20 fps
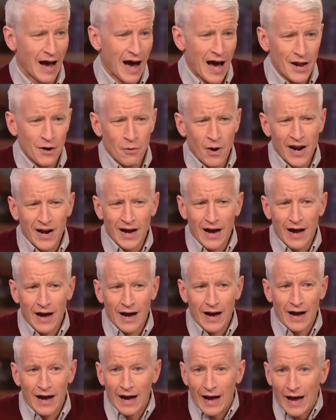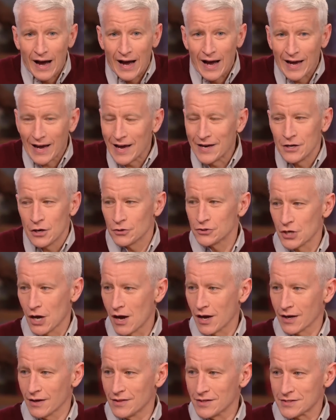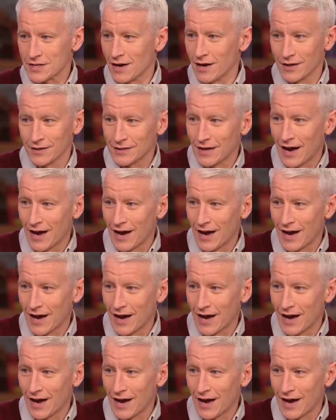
I don't want to. I got no dog in this hunt.